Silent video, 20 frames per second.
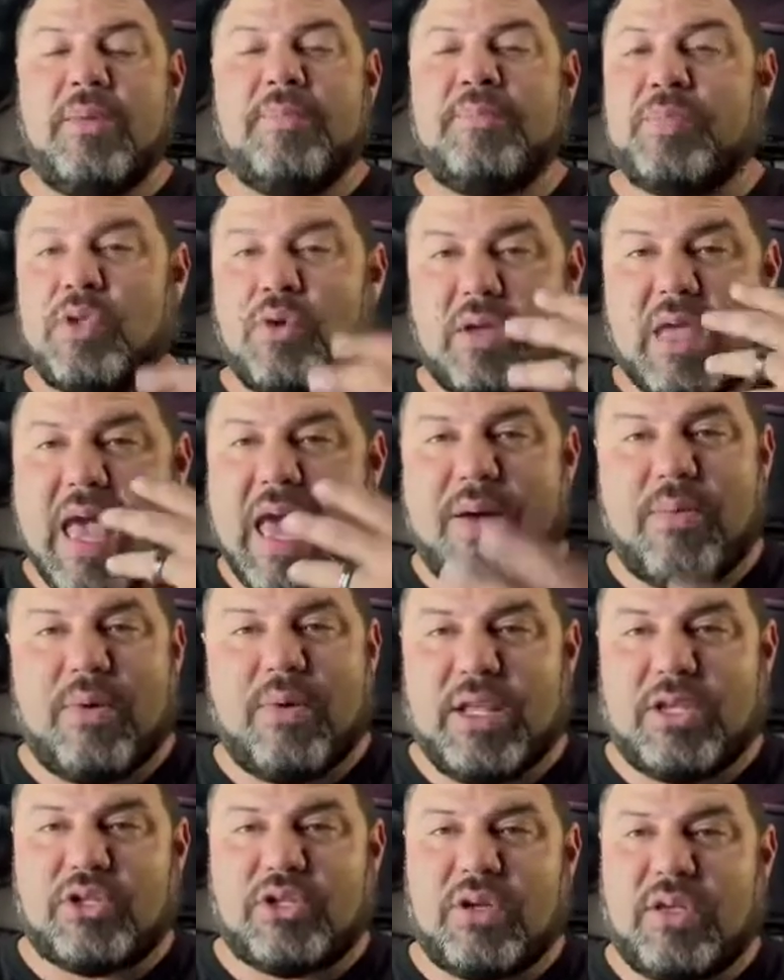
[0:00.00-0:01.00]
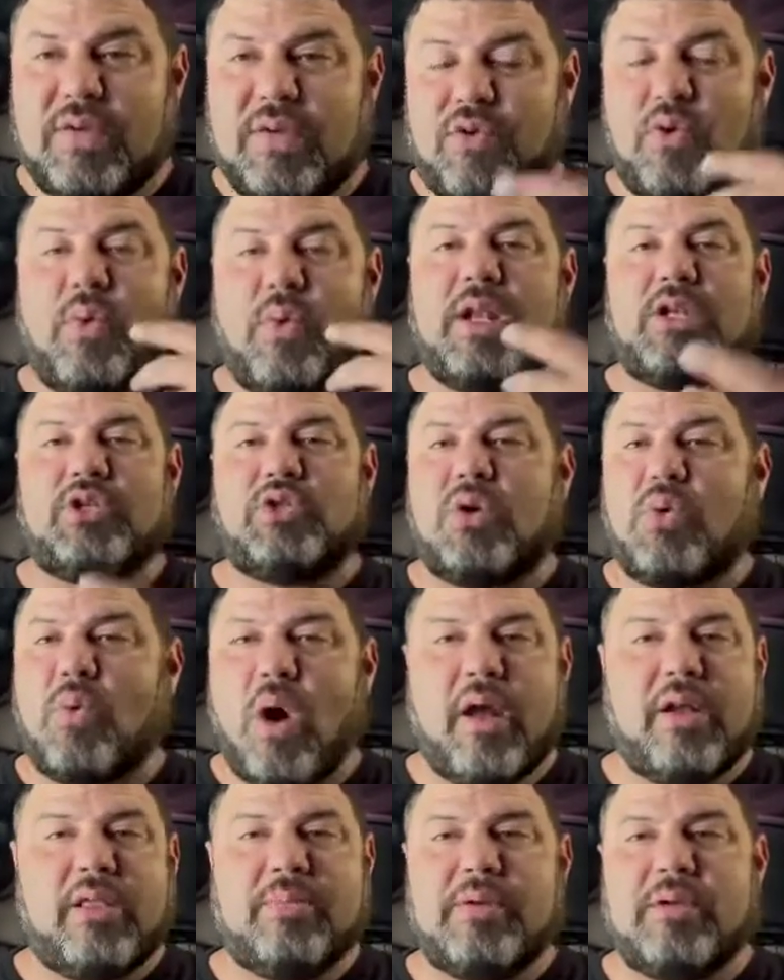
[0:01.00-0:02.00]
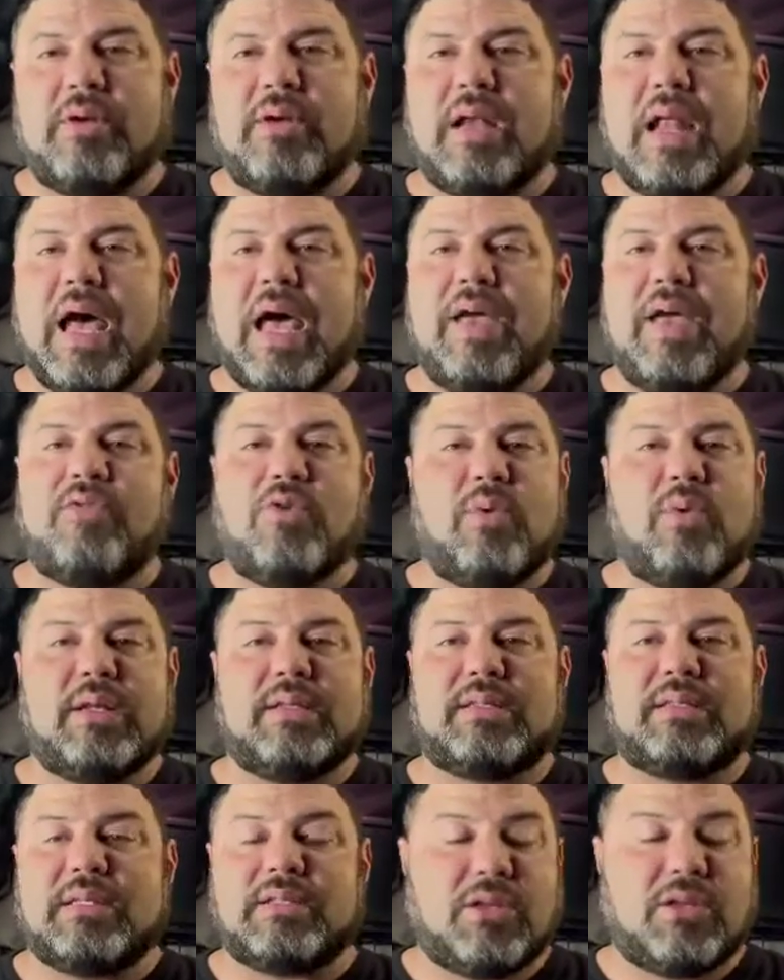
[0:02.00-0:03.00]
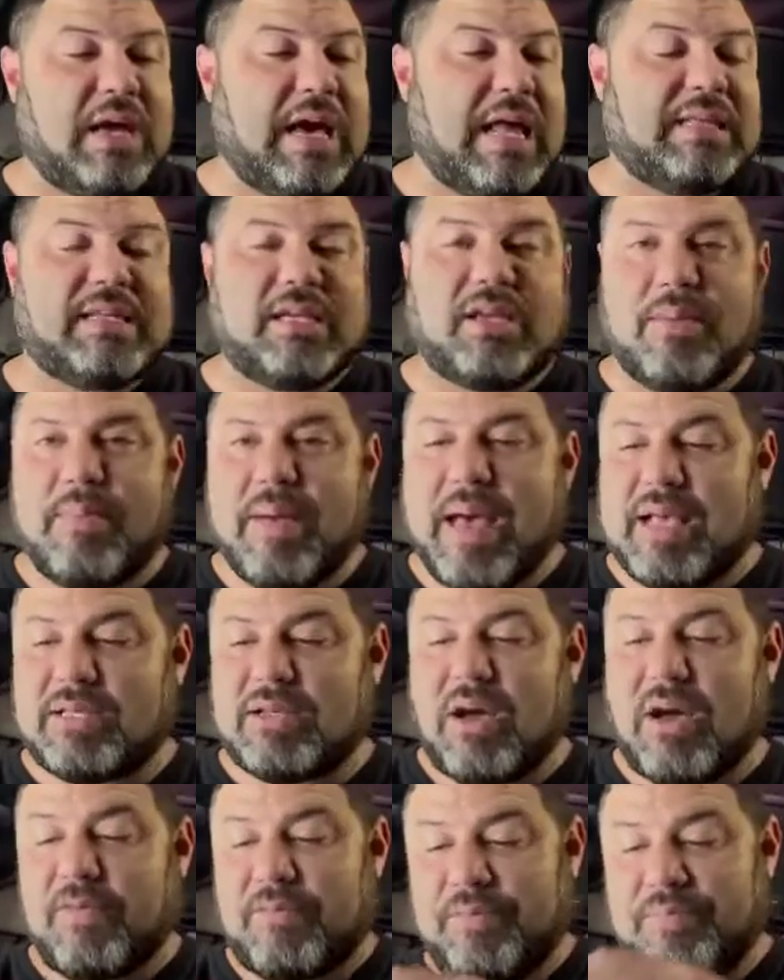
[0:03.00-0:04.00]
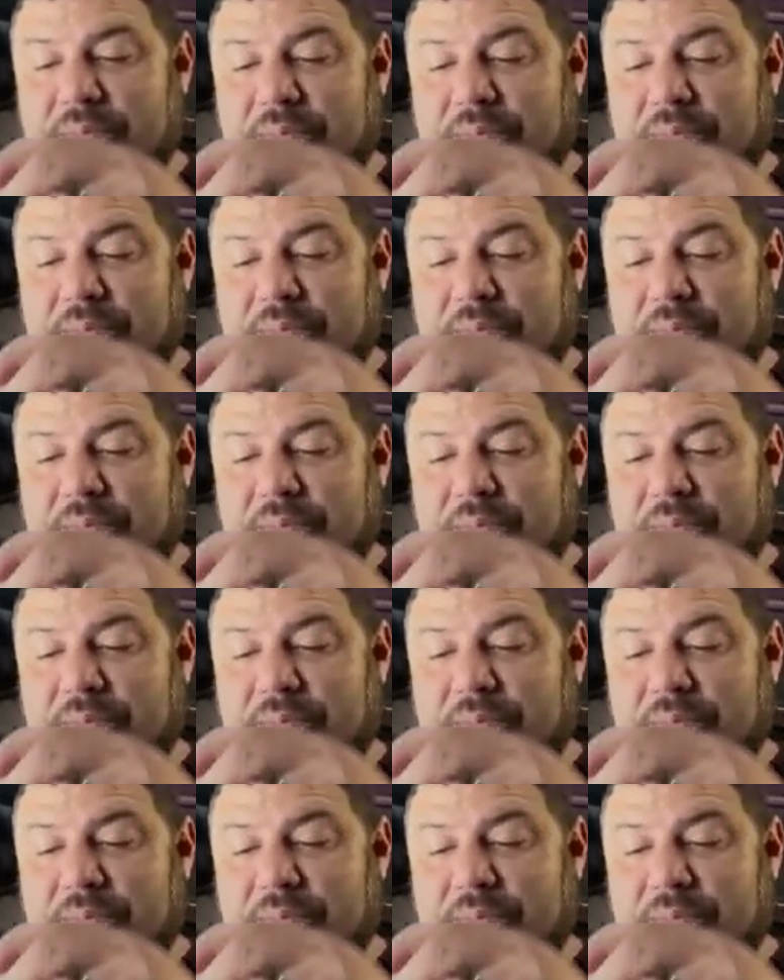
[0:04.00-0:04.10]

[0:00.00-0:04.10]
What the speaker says: you can't really, if you want to drink water in the middle of the night, if you want to say something, you got to take your mask off.